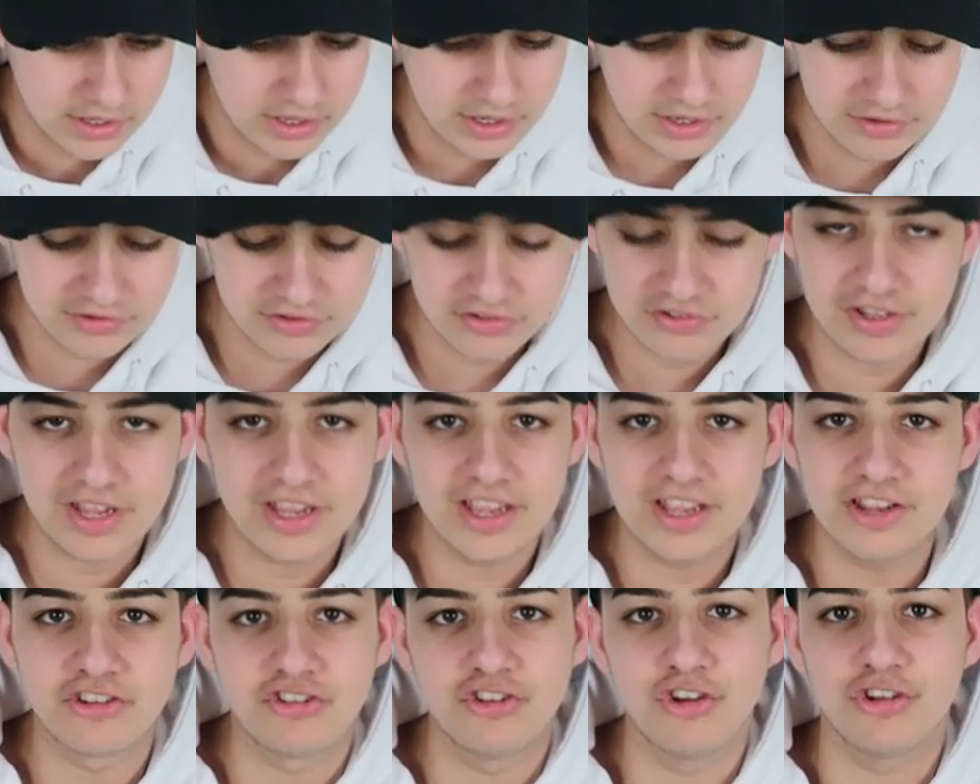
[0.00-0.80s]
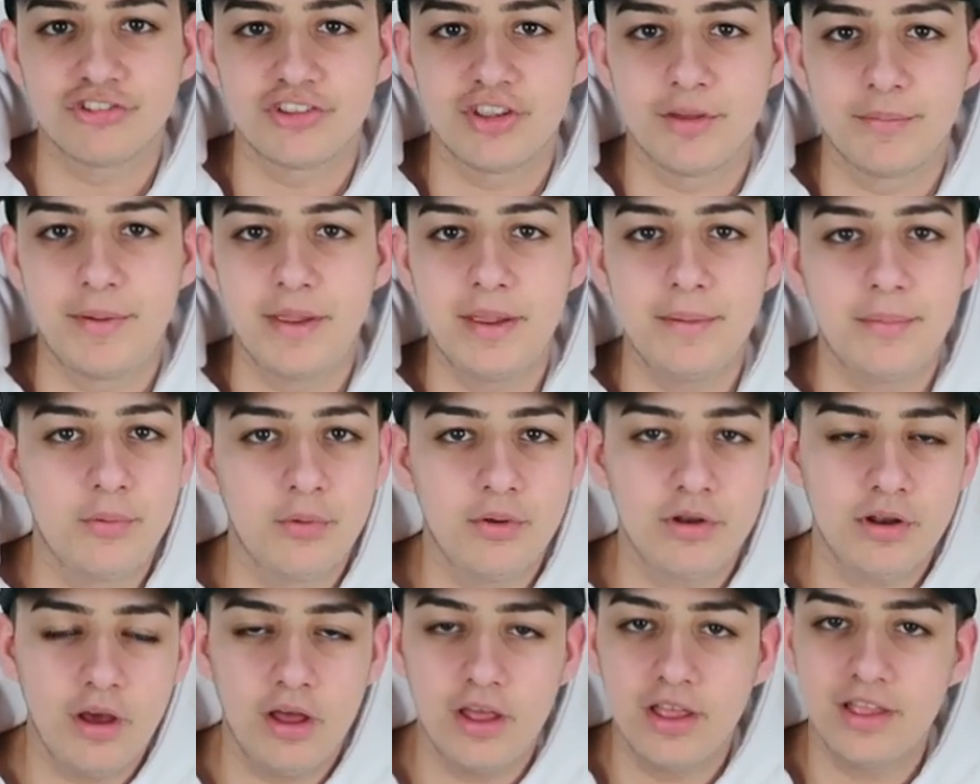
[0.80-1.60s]
He's just taking shots at
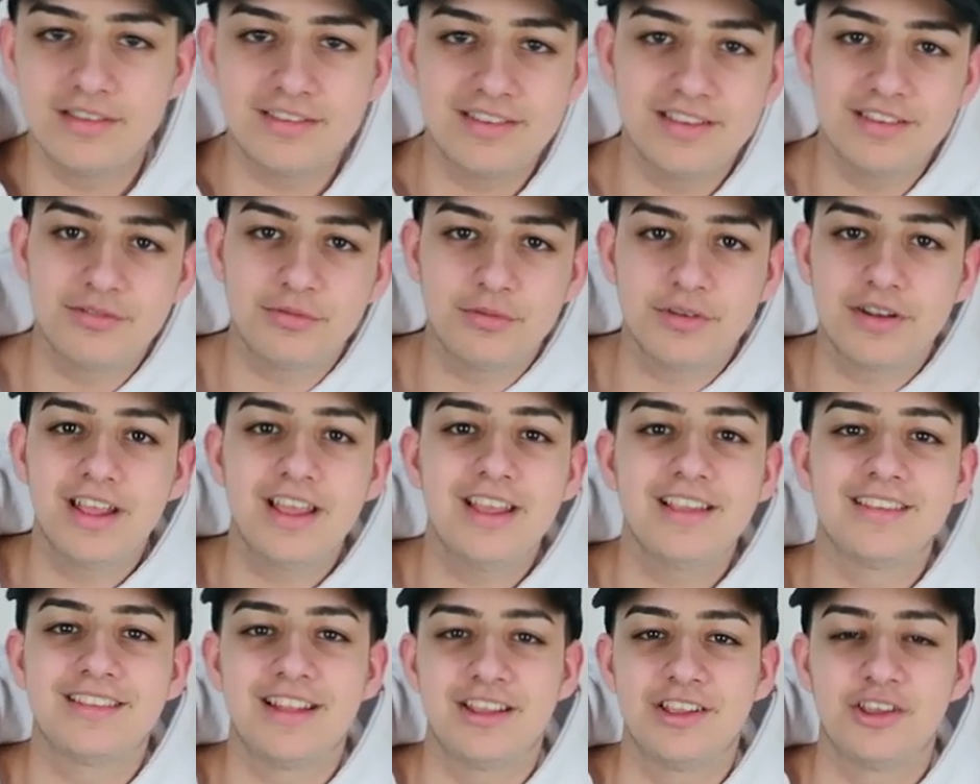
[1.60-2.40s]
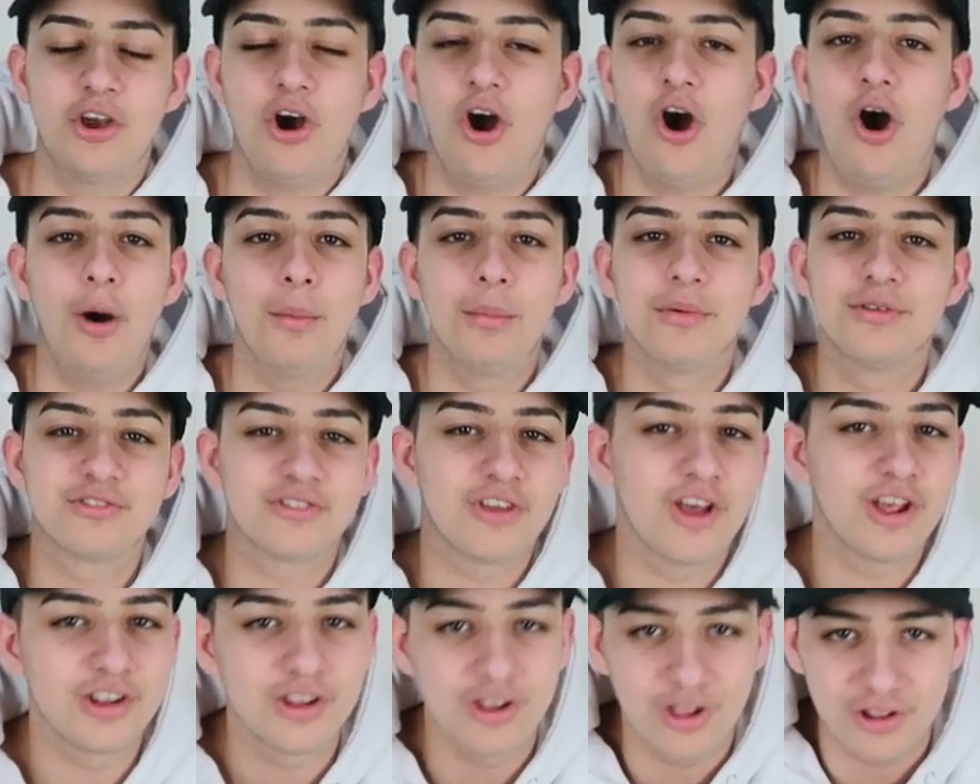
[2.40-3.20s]
people. Is this what it is? That you got
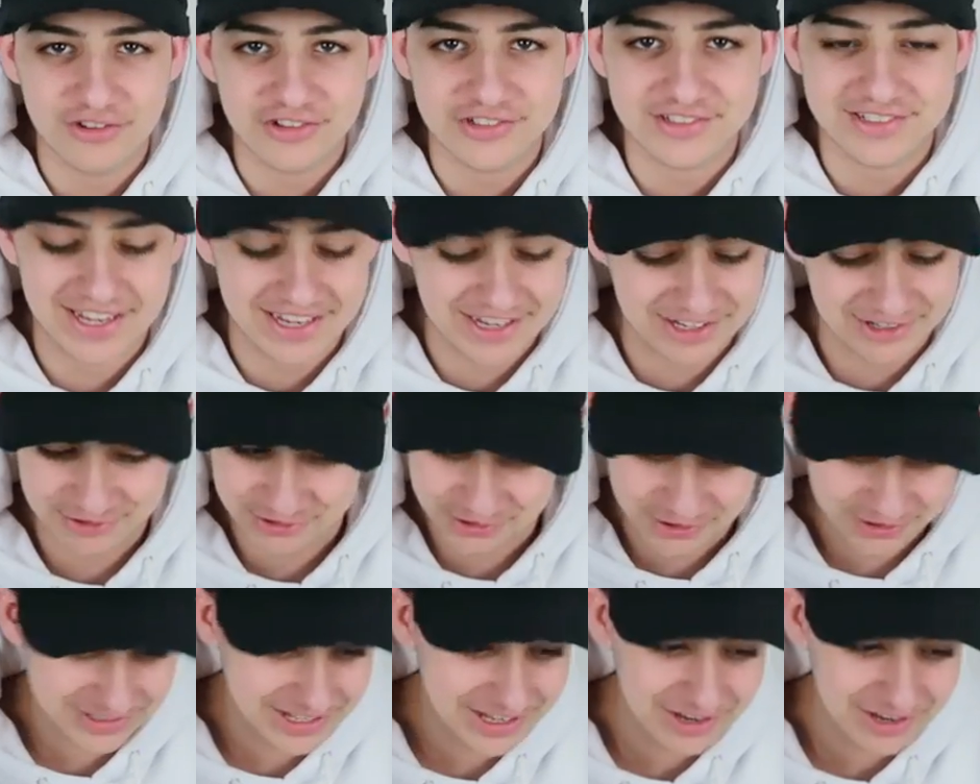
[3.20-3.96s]
Homicide Logic taking shots.